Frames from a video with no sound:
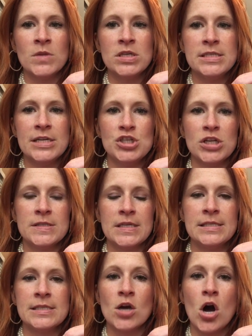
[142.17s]
digits
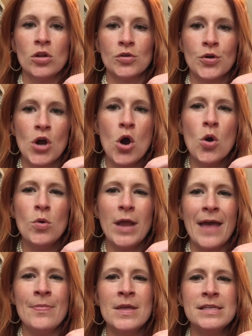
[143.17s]
is the color code,
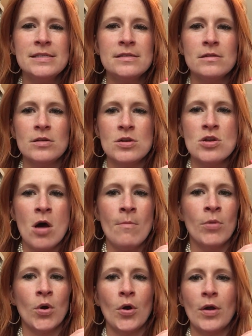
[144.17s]
and this
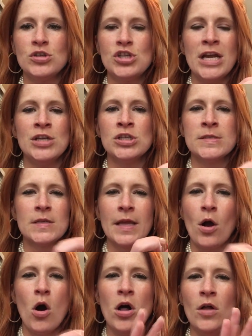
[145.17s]
number changes
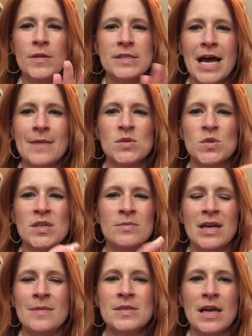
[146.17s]
like all the time, so
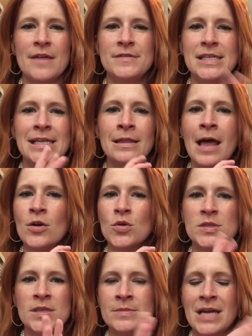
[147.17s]
sometimes I've seen
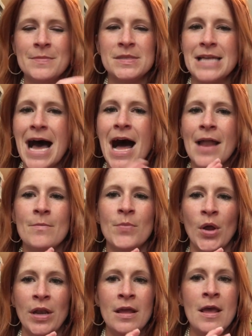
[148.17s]
letters, sometimes not,
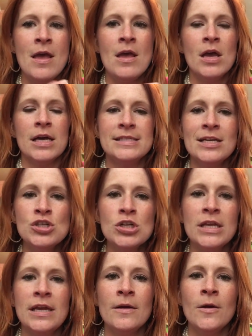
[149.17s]
but
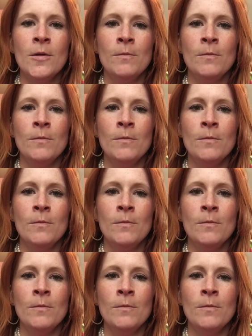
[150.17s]
essentially